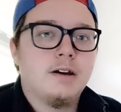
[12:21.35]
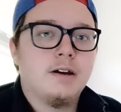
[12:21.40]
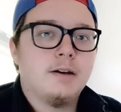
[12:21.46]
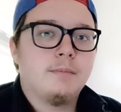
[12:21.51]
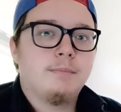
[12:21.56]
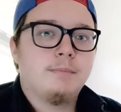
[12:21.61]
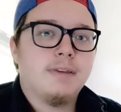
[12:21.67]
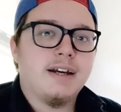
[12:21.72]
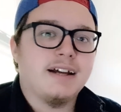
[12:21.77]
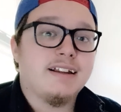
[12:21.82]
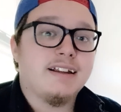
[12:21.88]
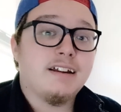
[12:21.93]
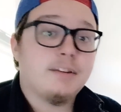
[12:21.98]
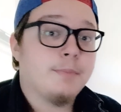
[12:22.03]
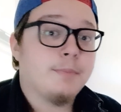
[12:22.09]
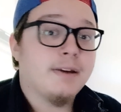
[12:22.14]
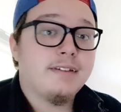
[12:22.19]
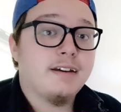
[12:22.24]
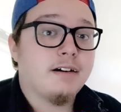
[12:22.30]
But yeah, that's my
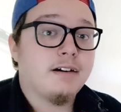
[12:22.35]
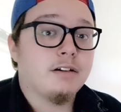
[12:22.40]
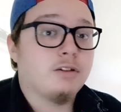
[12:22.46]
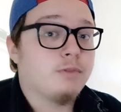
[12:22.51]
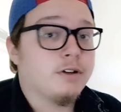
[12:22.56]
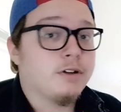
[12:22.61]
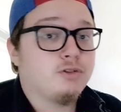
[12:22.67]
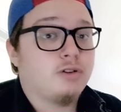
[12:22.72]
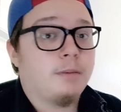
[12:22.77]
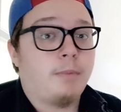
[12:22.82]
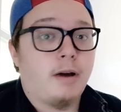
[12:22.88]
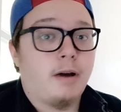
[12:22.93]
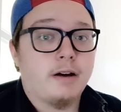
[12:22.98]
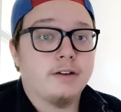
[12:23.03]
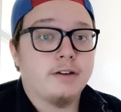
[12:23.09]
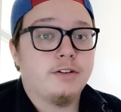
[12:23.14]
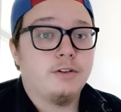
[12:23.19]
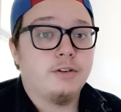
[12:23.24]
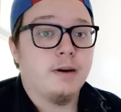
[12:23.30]
take on the Retroid Pocket
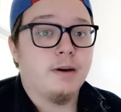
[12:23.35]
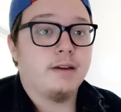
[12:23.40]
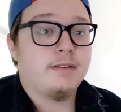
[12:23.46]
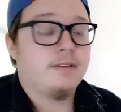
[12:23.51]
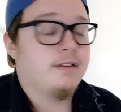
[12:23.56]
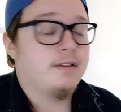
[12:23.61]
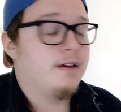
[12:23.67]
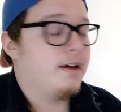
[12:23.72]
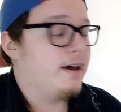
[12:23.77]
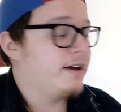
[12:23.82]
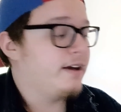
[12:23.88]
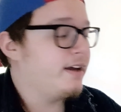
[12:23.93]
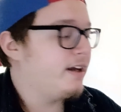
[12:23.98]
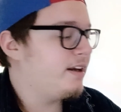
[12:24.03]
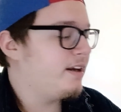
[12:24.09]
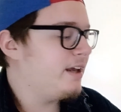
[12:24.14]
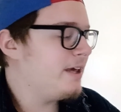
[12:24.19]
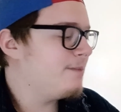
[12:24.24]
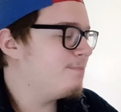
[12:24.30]
2S. Again,
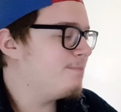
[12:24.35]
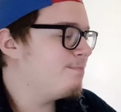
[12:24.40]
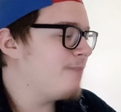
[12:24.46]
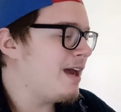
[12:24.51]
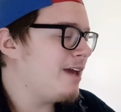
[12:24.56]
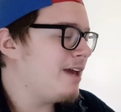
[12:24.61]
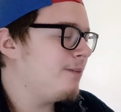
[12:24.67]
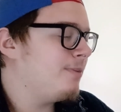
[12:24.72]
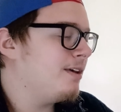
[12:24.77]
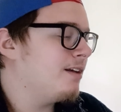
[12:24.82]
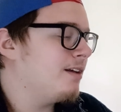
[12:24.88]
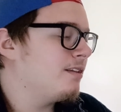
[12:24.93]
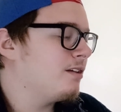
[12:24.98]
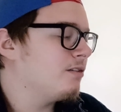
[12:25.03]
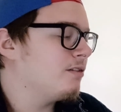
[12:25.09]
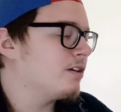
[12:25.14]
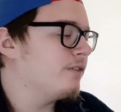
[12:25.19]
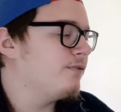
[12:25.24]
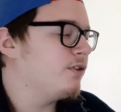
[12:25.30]
it may be a little
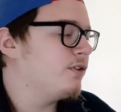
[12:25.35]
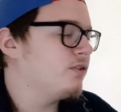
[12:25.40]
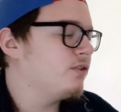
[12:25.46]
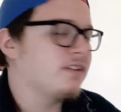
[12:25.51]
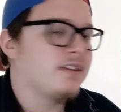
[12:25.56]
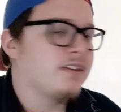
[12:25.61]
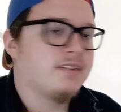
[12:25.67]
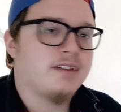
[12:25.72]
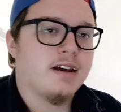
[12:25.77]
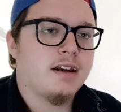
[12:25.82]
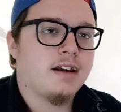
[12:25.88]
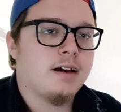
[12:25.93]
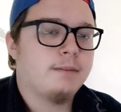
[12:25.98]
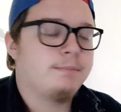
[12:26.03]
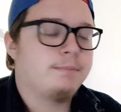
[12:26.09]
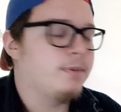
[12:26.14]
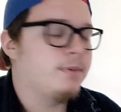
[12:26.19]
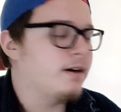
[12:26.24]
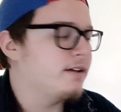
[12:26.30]
confusing to set
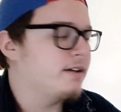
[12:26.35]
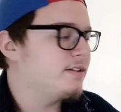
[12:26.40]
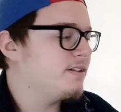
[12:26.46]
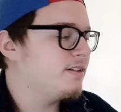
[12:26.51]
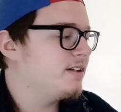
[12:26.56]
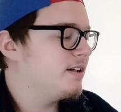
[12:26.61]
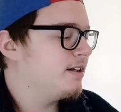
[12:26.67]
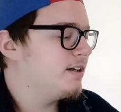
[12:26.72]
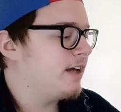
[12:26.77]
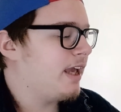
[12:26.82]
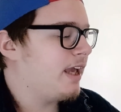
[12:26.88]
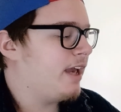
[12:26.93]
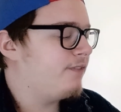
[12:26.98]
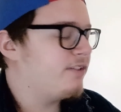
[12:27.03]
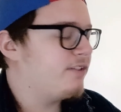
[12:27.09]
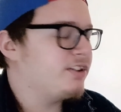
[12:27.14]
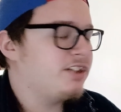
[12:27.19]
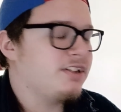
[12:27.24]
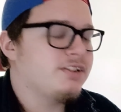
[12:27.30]
up, but if you
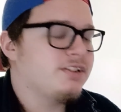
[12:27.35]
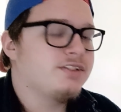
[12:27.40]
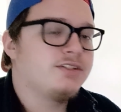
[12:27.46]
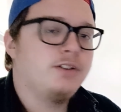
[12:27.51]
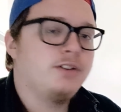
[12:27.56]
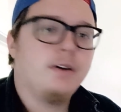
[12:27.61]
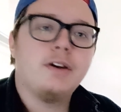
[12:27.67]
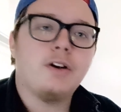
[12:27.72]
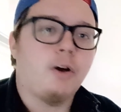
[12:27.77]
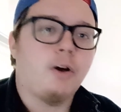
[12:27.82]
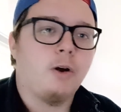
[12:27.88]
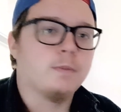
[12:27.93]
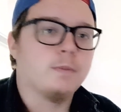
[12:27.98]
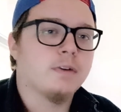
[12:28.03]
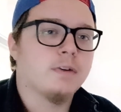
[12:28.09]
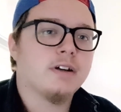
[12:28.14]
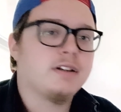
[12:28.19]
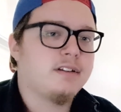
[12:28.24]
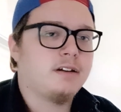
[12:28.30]
just do your
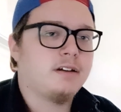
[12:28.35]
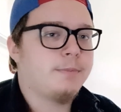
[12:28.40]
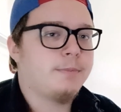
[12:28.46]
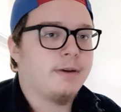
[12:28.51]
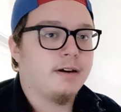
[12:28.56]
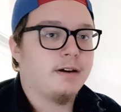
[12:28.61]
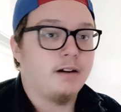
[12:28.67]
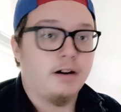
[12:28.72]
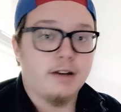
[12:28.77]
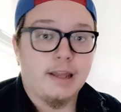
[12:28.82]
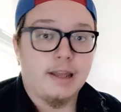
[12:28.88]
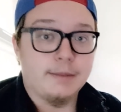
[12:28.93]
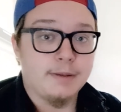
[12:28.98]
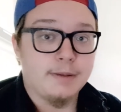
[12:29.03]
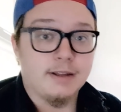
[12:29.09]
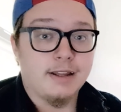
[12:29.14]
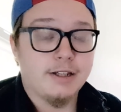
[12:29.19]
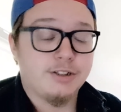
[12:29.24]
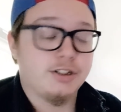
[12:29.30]
homework a little bit on
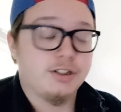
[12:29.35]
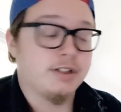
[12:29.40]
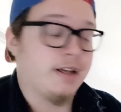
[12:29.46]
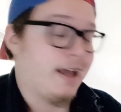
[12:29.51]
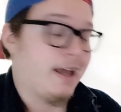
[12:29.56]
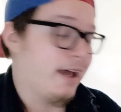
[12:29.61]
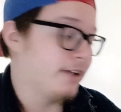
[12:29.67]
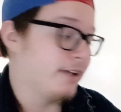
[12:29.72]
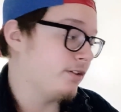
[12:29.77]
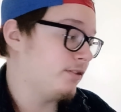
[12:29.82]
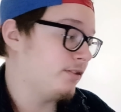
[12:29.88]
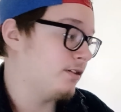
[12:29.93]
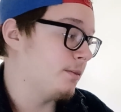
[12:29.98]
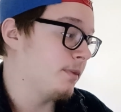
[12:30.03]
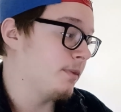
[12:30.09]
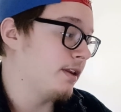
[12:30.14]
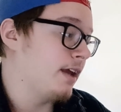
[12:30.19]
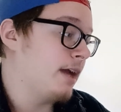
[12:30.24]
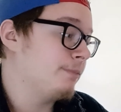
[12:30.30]
emulation and just some of
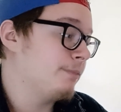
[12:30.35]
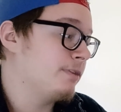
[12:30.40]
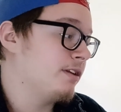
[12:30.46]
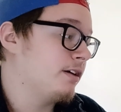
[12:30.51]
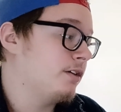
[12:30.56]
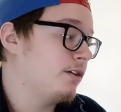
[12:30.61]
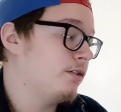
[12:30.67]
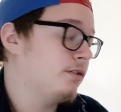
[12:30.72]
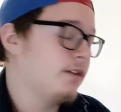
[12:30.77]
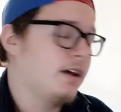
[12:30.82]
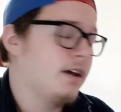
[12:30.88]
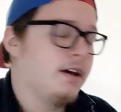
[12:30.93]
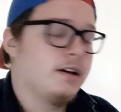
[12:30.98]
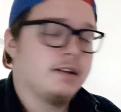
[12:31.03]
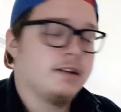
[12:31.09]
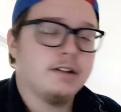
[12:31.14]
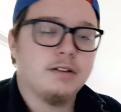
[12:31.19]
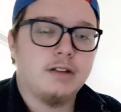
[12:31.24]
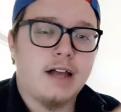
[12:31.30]
the emulators,
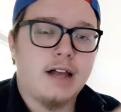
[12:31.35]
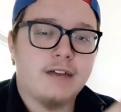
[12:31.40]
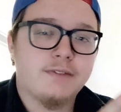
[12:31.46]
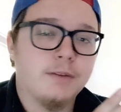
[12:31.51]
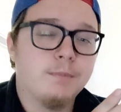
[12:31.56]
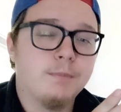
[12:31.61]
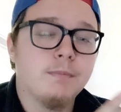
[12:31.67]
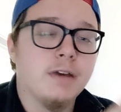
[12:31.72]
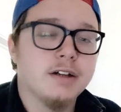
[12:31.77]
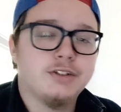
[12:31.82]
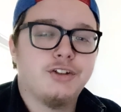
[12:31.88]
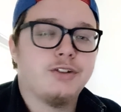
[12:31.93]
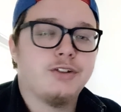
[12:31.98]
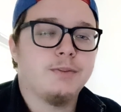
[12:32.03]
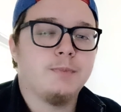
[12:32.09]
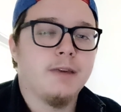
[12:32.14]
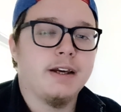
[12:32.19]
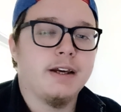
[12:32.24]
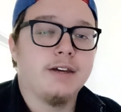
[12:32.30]
you'll have a much
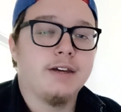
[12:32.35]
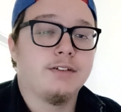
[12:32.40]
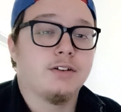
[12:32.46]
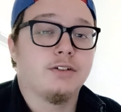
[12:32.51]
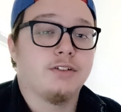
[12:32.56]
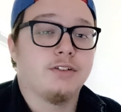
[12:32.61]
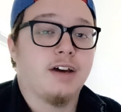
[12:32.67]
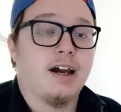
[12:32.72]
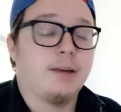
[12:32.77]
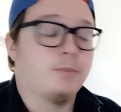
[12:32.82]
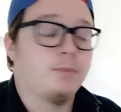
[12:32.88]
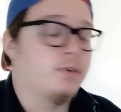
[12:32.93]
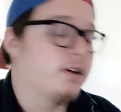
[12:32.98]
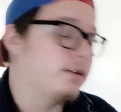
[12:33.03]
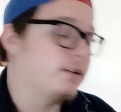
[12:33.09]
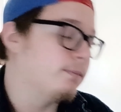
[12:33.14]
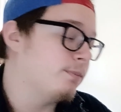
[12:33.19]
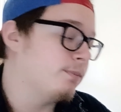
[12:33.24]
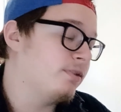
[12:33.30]
easier time
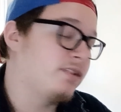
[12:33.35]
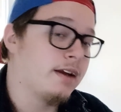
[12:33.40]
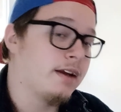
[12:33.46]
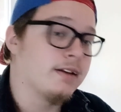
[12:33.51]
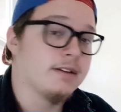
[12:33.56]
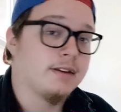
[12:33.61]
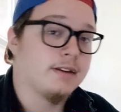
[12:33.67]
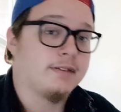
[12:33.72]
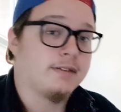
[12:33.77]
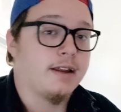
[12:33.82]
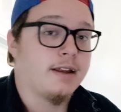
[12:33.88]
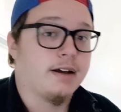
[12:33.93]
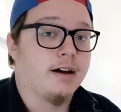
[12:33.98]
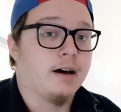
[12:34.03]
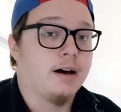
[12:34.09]
when setting this thing up.